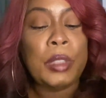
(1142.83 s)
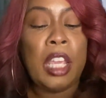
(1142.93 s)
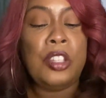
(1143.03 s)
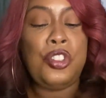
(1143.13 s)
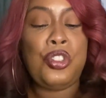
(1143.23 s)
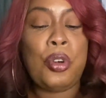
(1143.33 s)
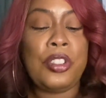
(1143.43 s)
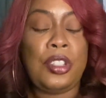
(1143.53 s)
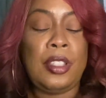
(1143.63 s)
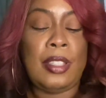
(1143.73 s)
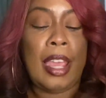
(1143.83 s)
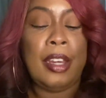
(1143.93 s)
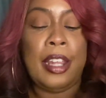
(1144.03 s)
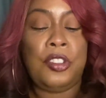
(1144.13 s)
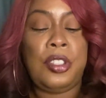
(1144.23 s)
In short, she's saying
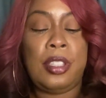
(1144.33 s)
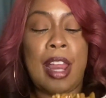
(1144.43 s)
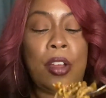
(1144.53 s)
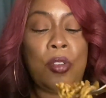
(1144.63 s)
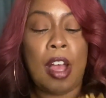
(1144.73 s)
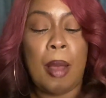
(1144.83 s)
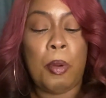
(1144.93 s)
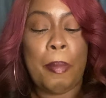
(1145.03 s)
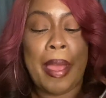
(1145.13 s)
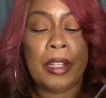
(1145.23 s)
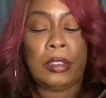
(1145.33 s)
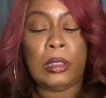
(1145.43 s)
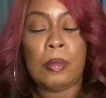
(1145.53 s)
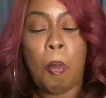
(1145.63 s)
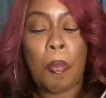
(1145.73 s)
that she's not going to compromise.
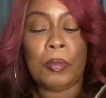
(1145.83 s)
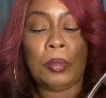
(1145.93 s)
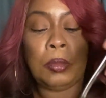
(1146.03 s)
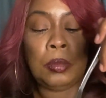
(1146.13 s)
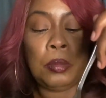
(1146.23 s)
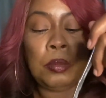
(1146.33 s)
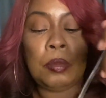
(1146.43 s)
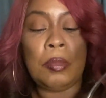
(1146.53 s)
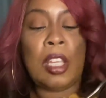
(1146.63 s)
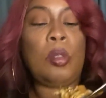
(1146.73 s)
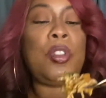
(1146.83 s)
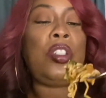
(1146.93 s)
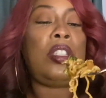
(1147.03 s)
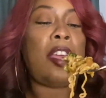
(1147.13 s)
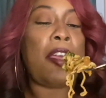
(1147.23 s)
That's what
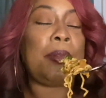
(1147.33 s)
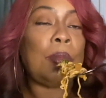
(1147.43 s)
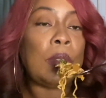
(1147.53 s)
she's saying.